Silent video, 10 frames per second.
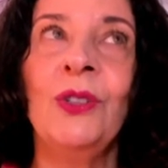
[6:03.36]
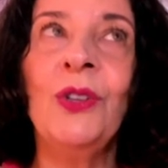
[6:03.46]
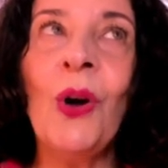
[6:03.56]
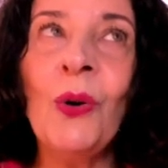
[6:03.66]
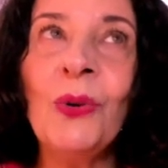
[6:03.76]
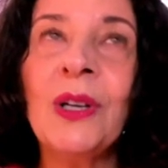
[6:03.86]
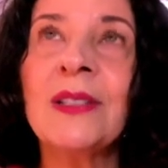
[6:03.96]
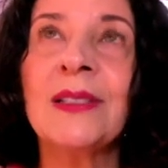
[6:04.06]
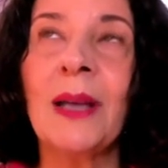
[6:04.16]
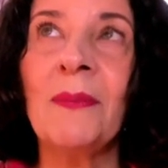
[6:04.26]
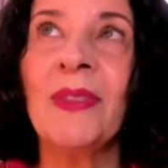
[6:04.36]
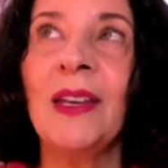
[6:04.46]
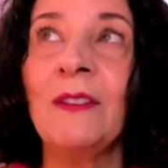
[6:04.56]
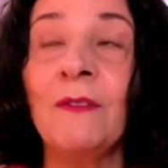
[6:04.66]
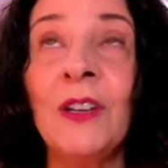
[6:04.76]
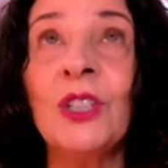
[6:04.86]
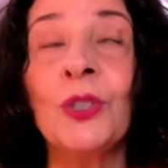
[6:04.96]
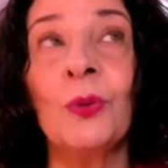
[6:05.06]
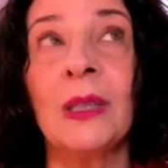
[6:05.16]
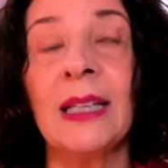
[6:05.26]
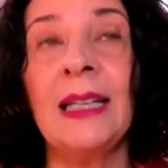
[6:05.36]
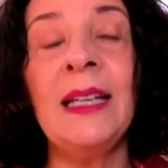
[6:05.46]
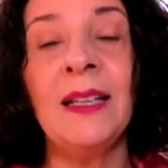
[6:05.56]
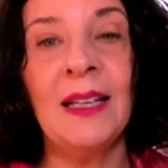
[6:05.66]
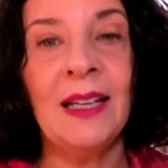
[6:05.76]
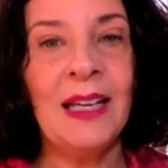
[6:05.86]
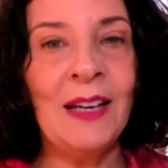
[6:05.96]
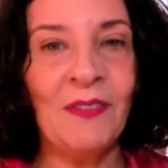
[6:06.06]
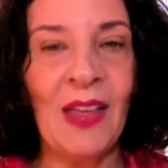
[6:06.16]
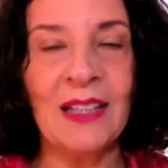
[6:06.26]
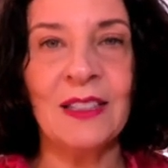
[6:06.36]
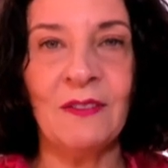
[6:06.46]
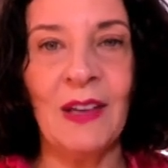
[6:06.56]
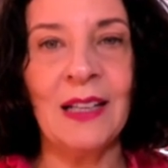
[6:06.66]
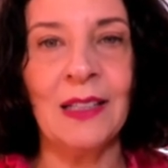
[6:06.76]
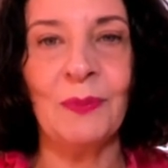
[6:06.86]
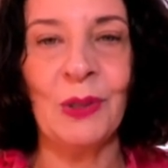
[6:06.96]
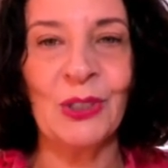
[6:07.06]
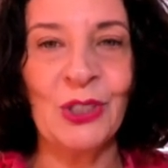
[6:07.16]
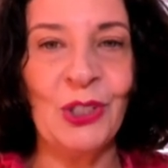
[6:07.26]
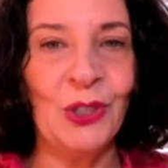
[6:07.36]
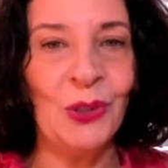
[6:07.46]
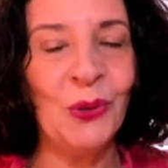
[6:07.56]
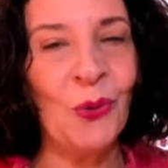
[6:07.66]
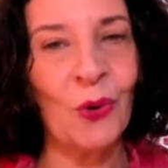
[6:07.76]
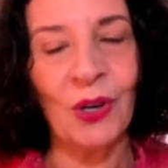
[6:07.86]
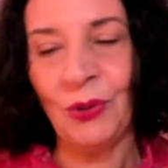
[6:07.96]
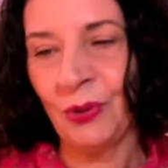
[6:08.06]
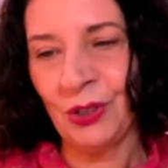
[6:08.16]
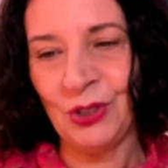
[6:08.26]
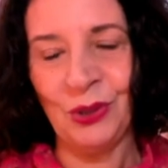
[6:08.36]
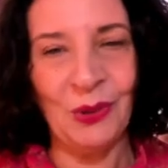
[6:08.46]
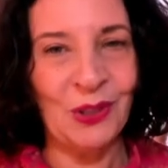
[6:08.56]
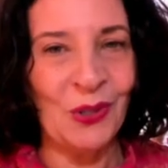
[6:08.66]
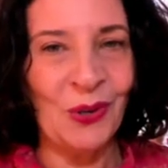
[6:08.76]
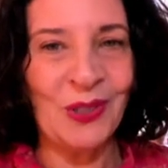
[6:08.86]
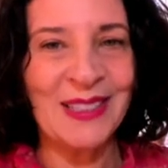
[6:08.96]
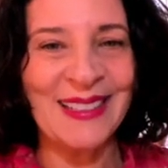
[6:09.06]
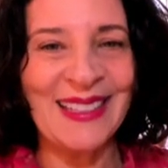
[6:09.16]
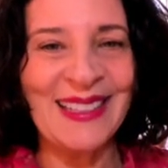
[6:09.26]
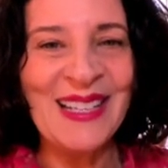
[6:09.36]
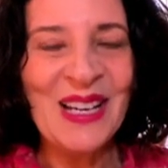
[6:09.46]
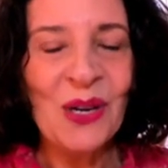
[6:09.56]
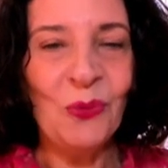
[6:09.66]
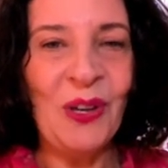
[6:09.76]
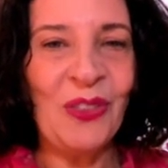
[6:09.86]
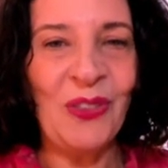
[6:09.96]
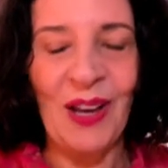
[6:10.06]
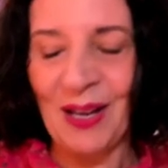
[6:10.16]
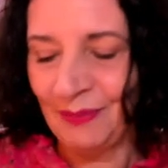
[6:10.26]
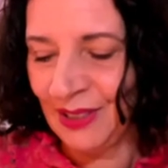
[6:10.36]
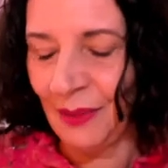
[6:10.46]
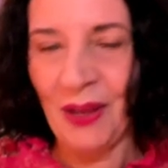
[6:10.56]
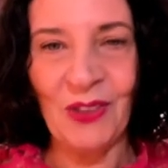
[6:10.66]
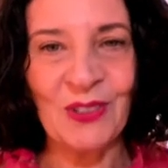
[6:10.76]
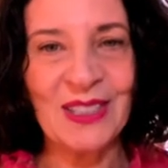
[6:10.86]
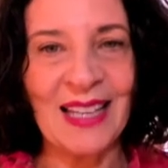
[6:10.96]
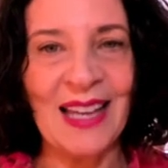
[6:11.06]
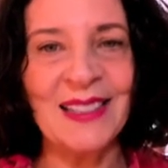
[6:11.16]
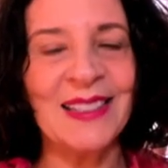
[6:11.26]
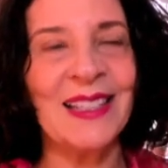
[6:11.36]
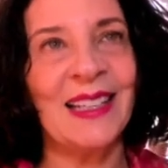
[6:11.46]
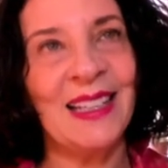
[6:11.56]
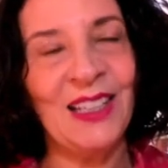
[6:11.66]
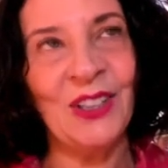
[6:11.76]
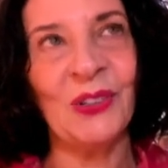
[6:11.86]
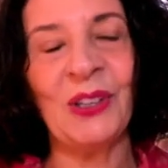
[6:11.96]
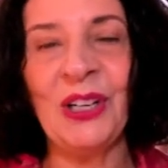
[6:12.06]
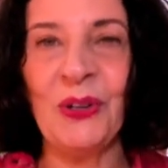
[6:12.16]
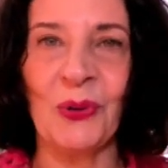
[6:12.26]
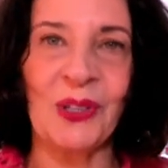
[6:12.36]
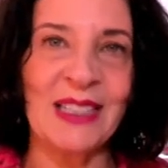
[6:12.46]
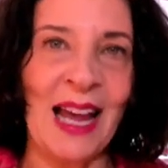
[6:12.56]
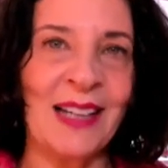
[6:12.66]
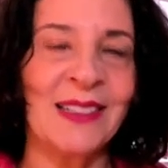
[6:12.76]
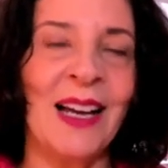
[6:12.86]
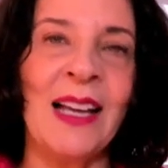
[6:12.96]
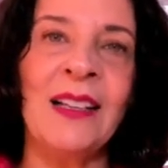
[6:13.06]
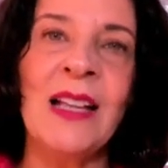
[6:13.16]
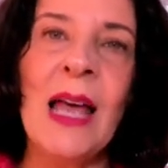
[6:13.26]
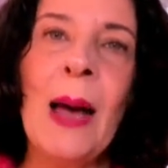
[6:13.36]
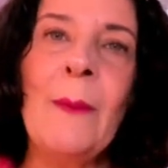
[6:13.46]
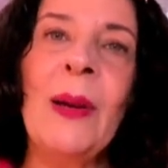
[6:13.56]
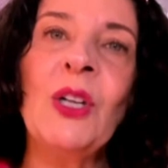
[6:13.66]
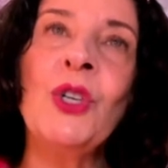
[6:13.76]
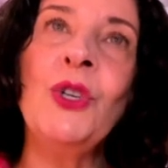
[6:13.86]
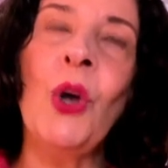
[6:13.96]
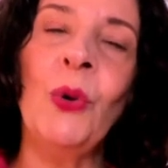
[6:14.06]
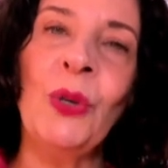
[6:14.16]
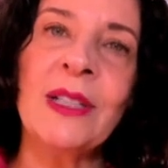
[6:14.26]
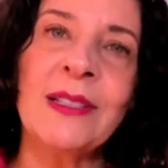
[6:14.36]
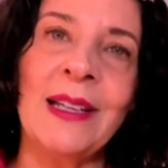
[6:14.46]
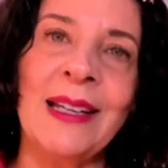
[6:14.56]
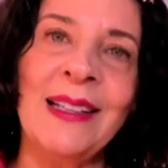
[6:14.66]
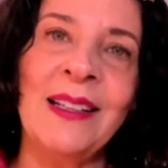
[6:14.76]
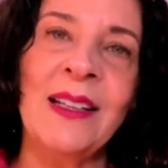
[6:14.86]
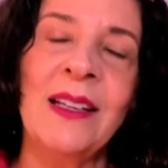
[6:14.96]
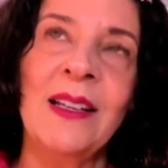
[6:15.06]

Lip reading: notice something visually, if that's available to you, or you could do it noticing with some other sense, like hearing or tactile, but noticing